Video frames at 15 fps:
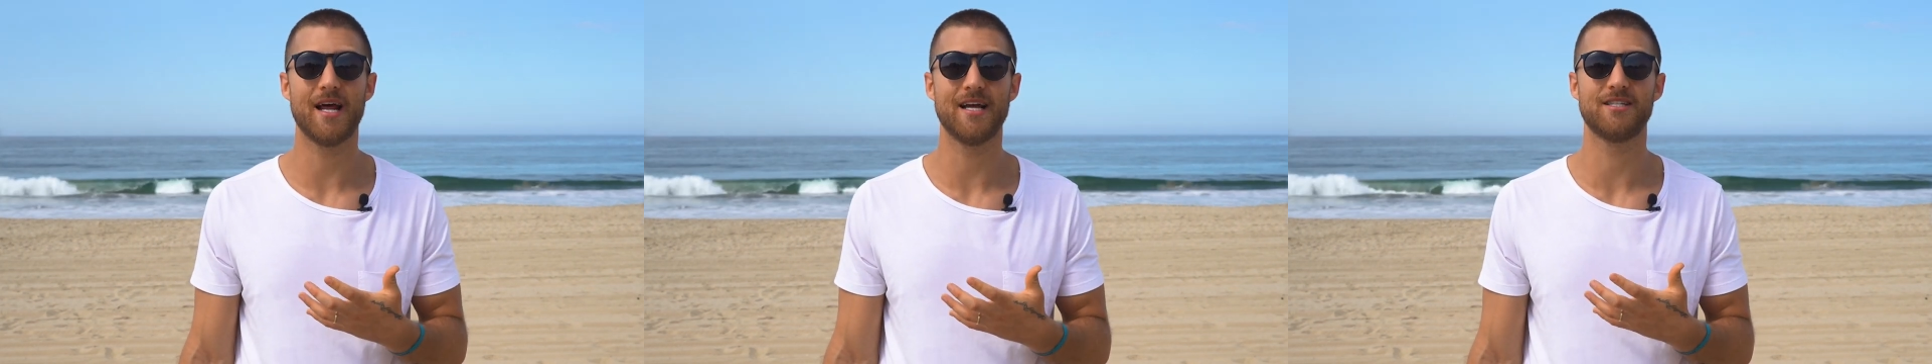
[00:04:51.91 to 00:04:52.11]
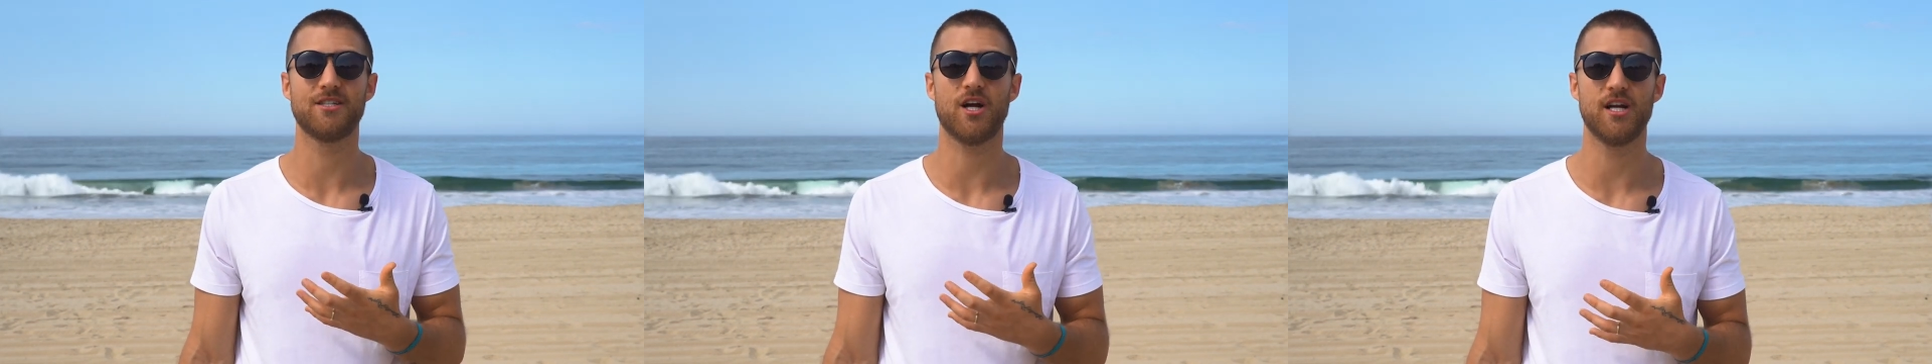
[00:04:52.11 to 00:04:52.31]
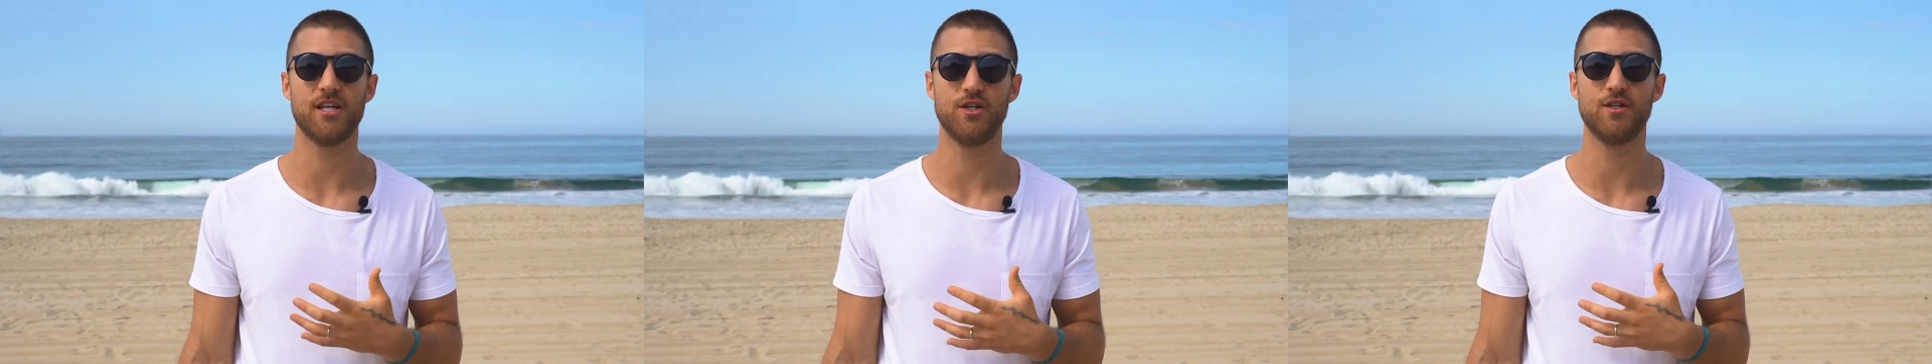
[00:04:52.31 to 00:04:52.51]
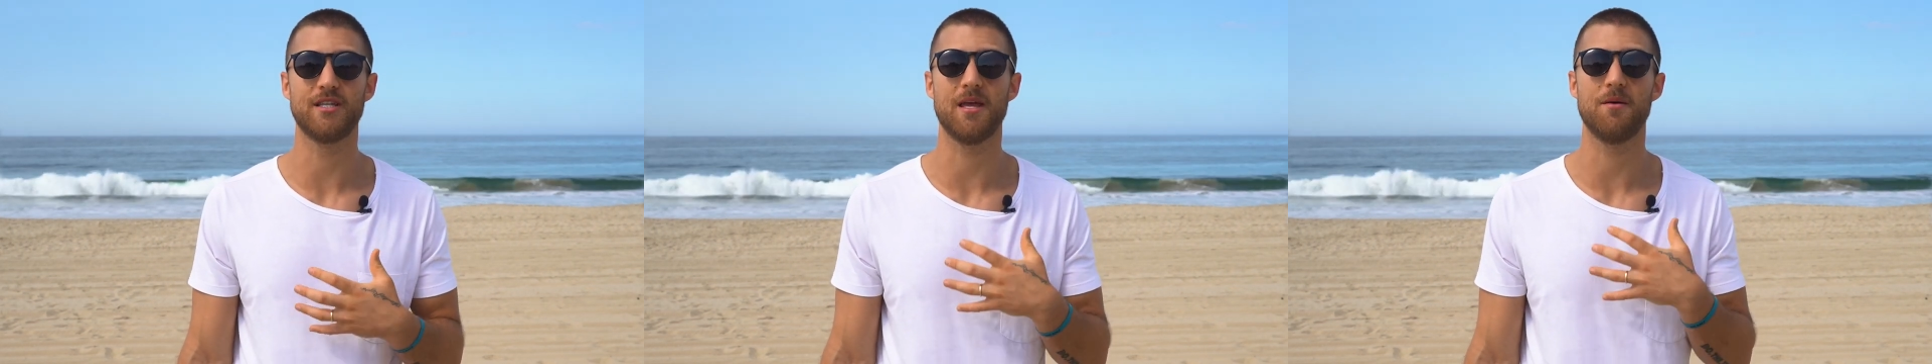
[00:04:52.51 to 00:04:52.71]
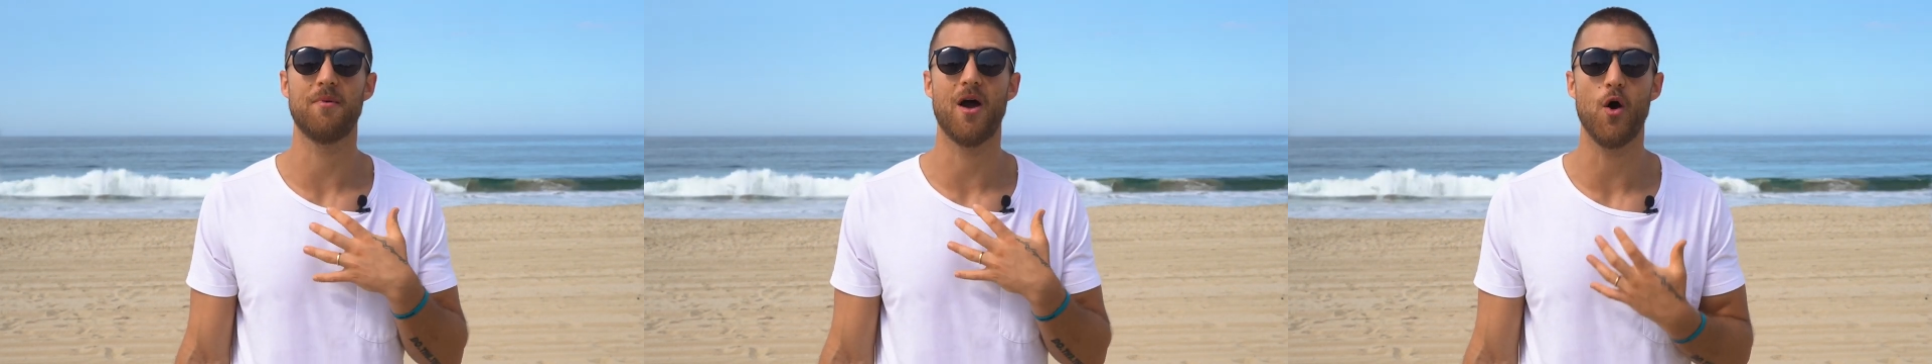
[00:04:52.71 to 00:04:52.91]
I started
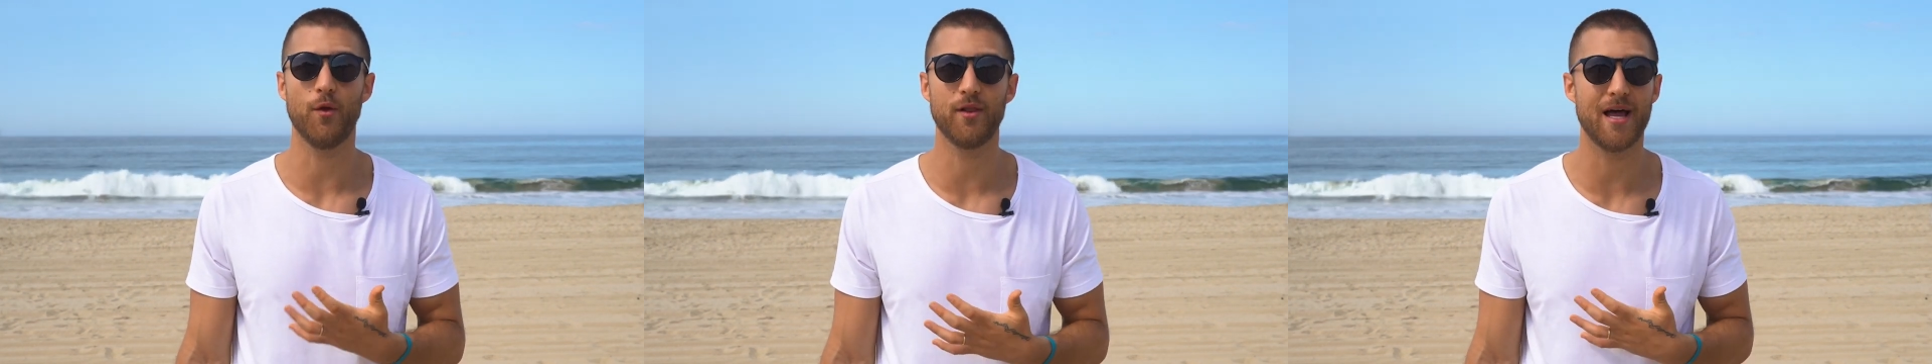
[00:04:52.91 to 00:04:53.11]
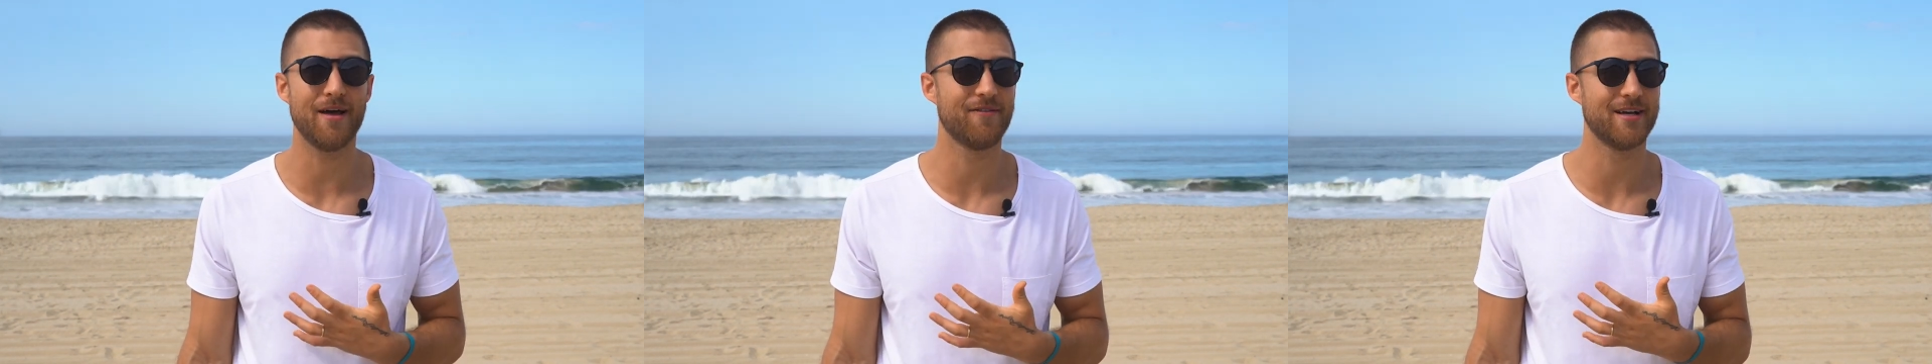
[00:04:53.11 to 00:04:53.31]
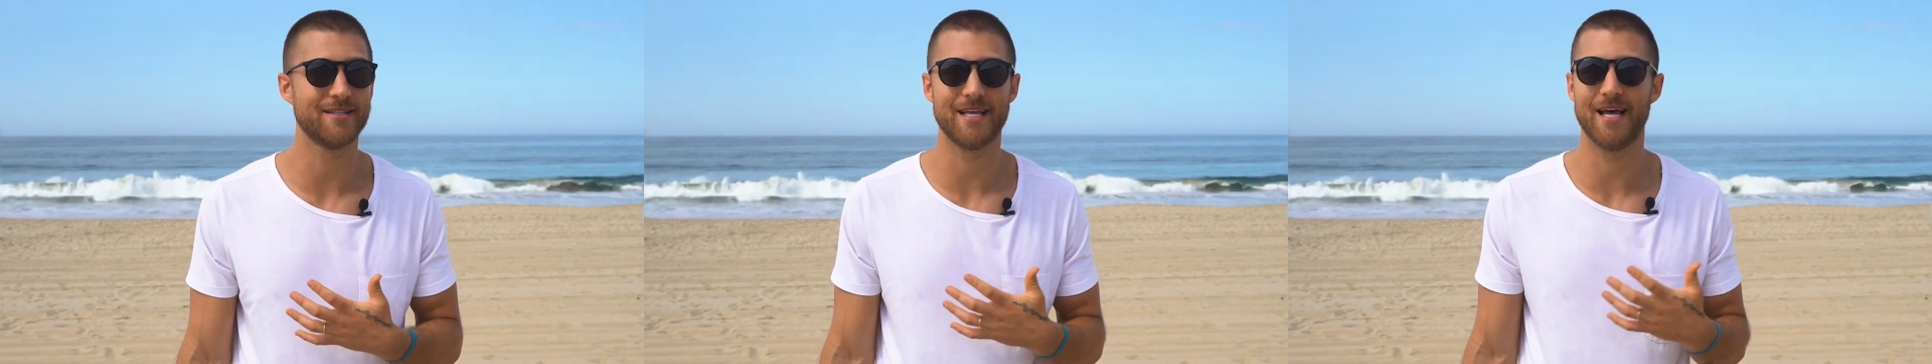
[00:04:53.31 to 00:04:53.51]
using it in my own life, I was